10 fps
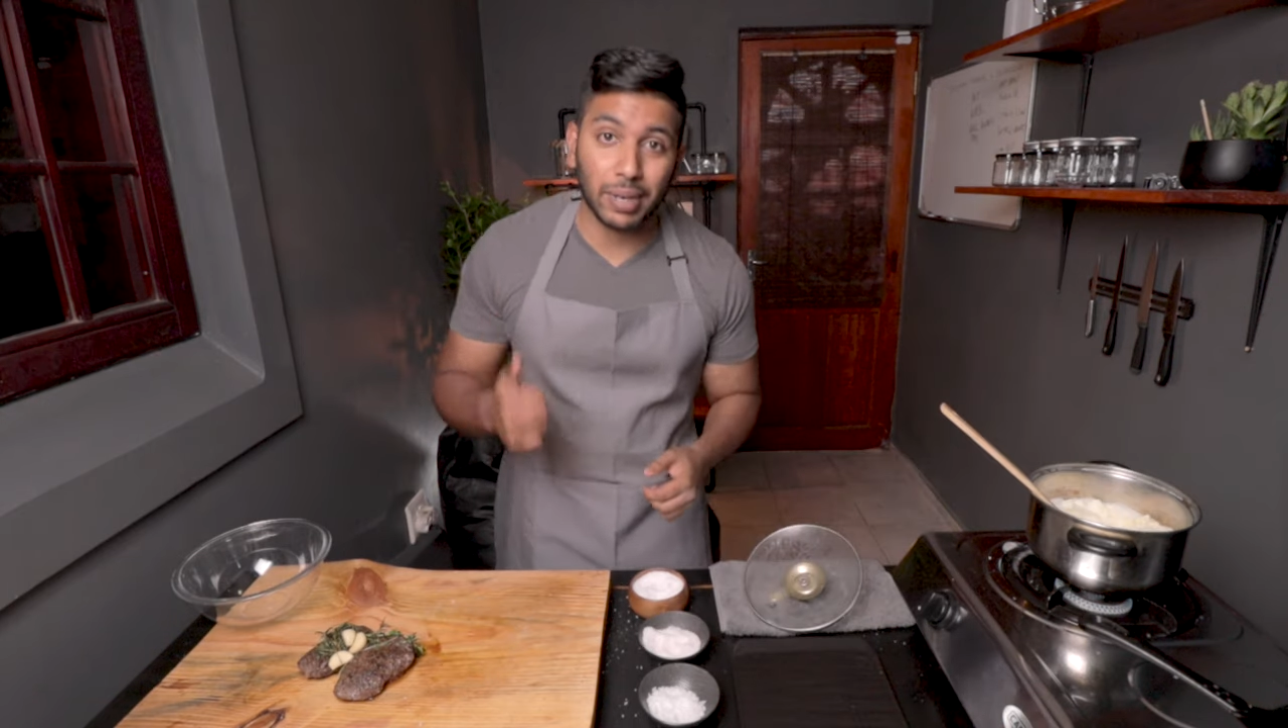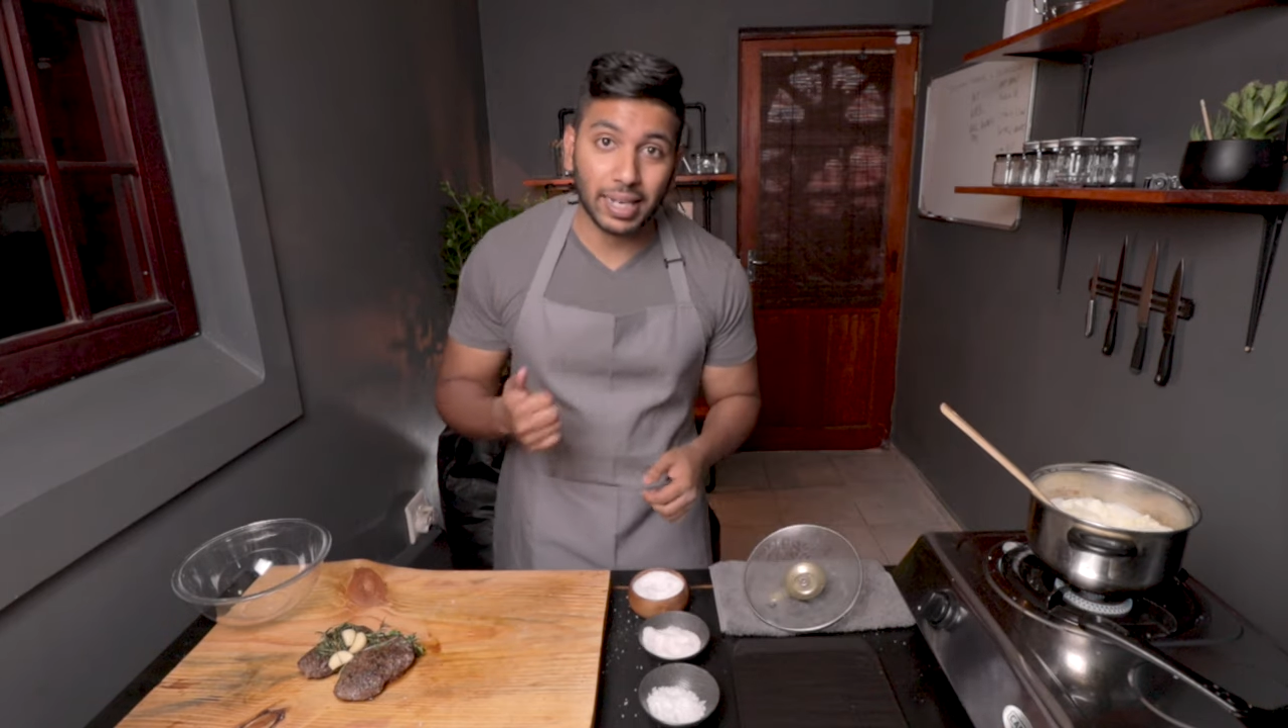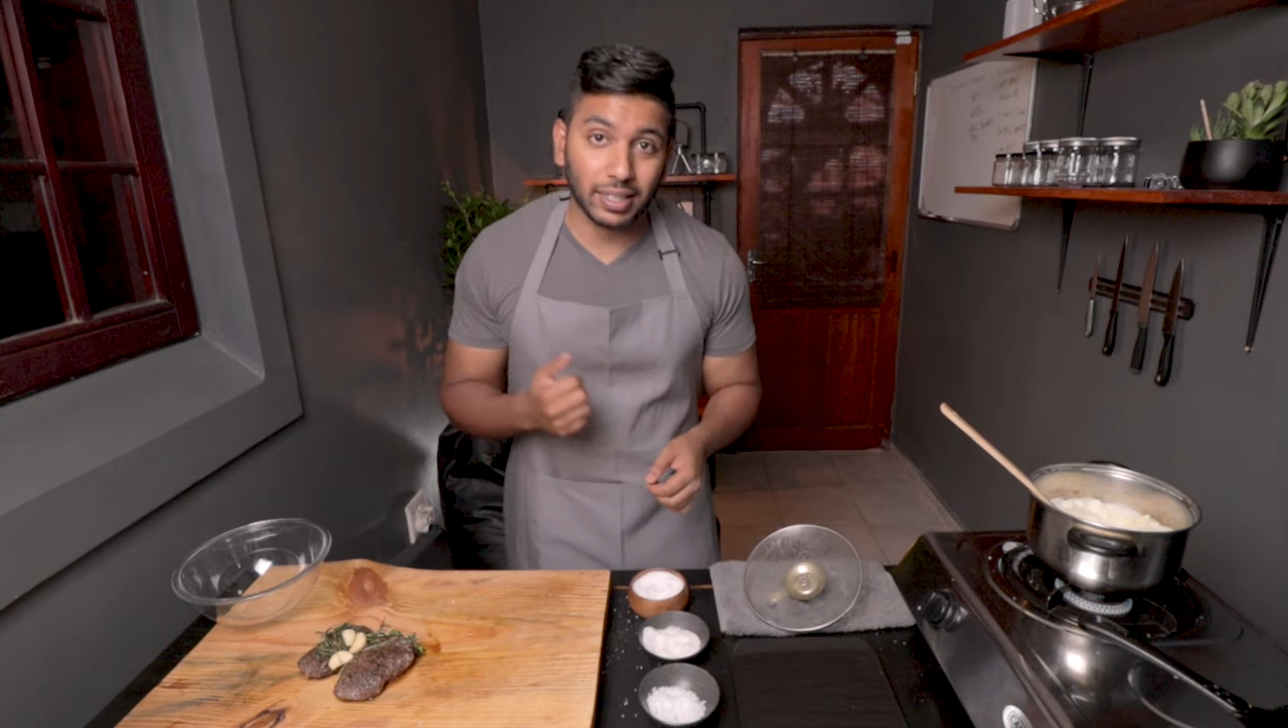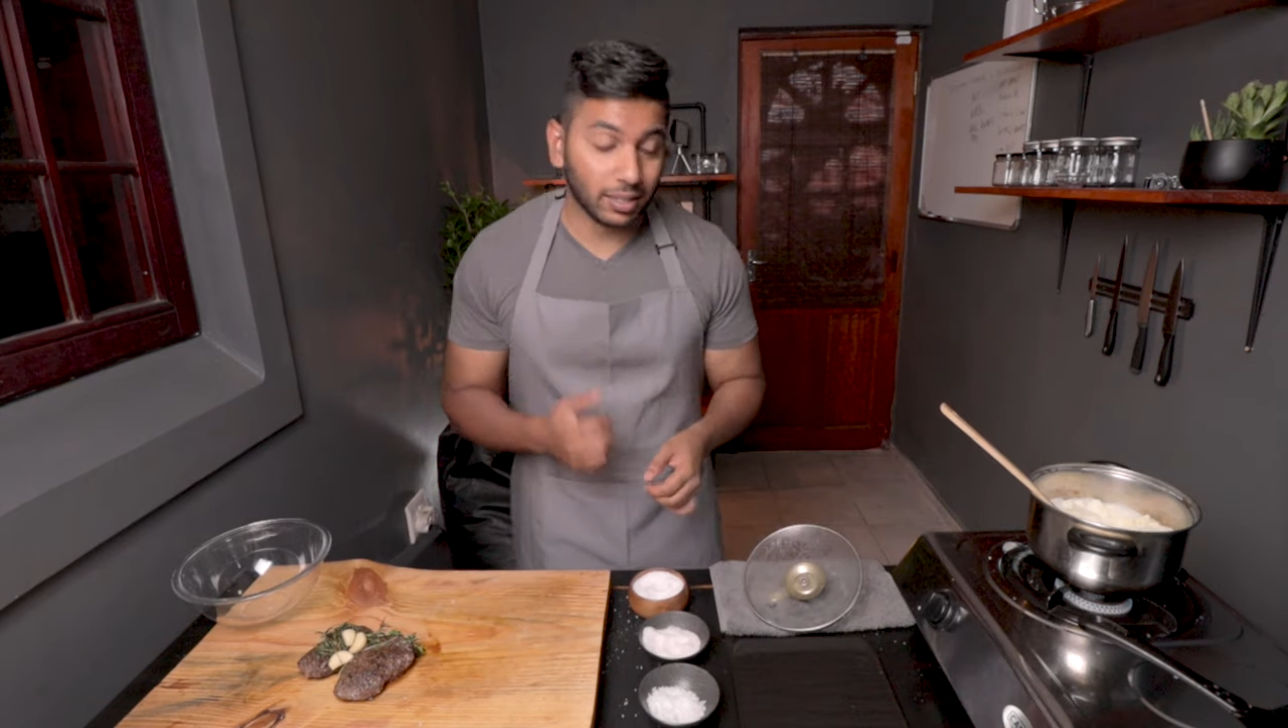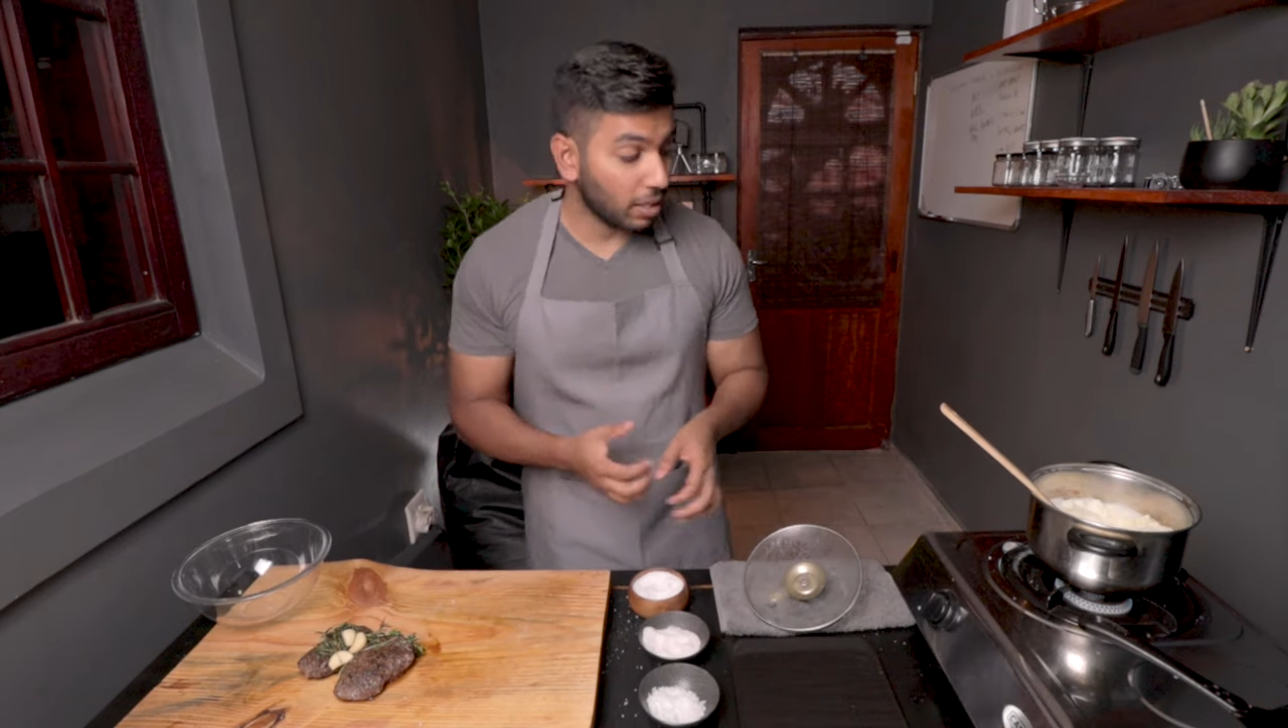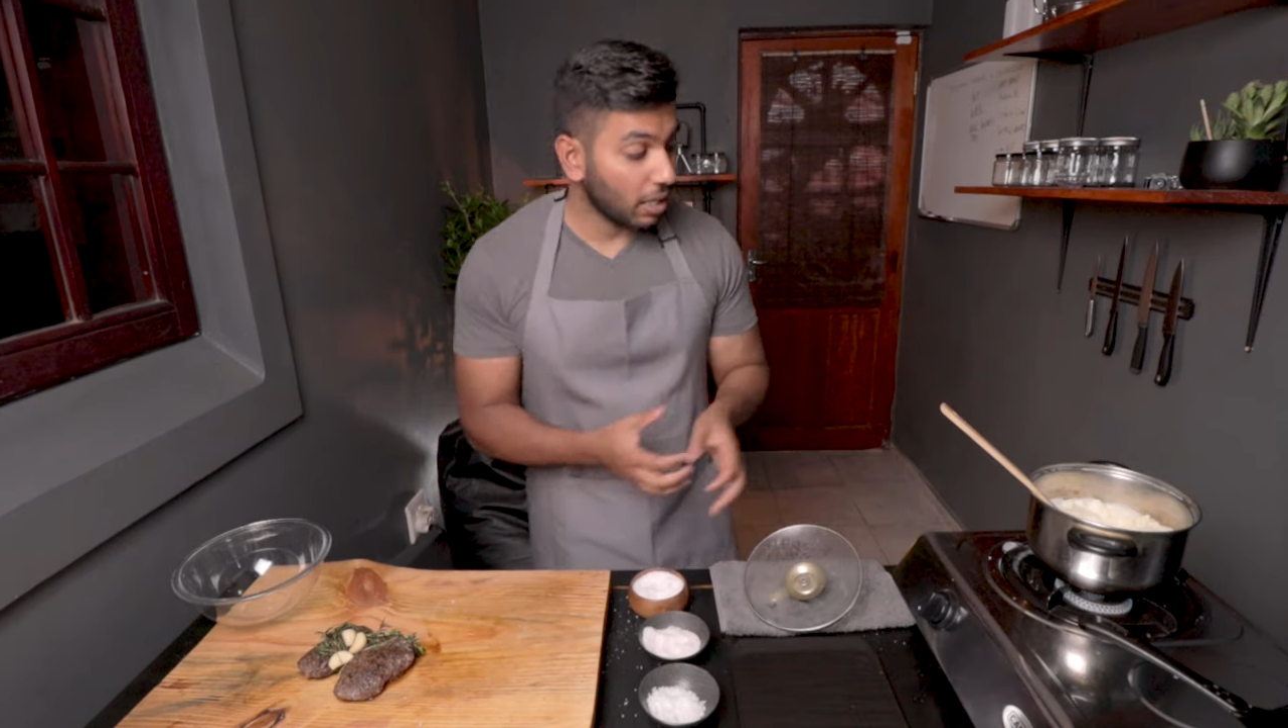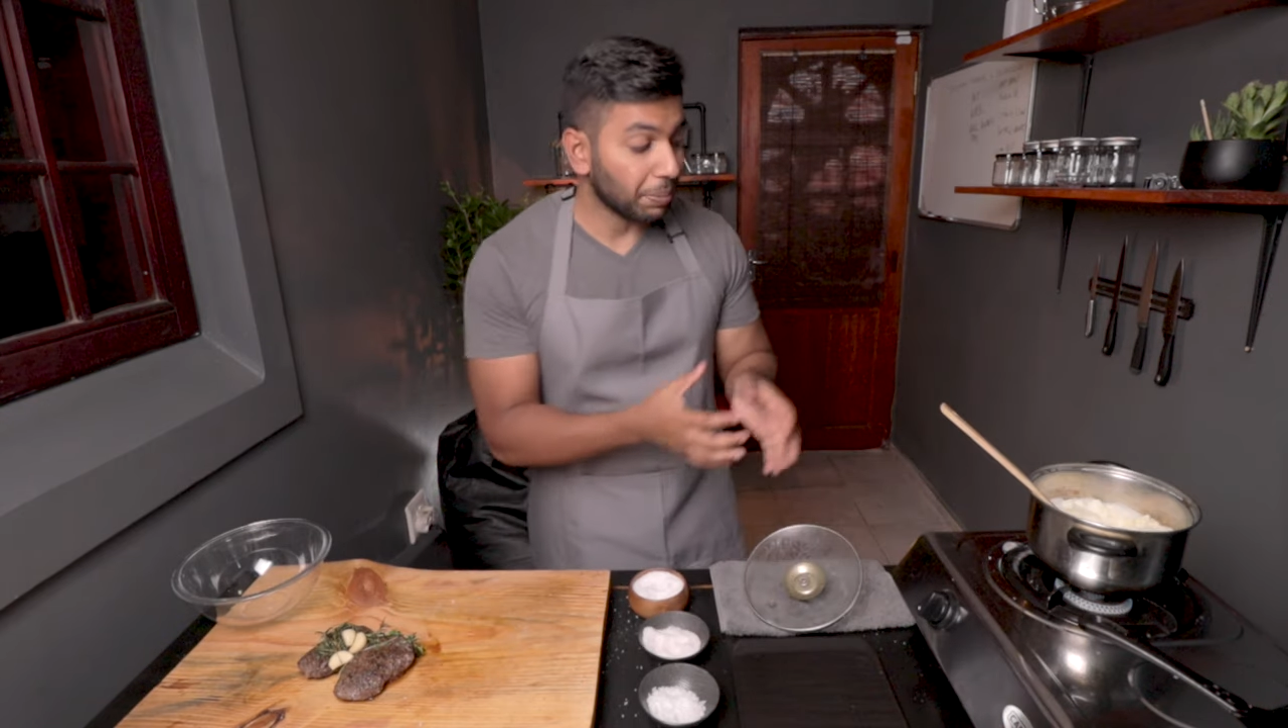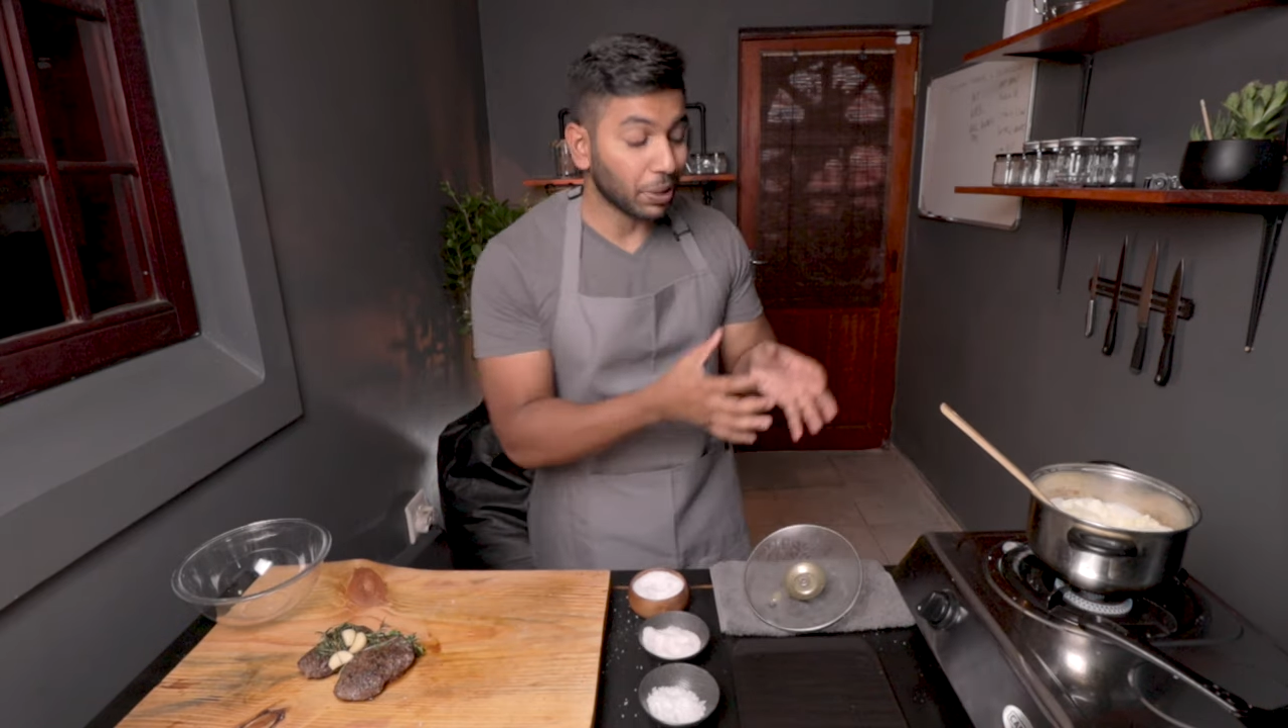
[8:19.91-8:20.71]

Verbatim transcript: blender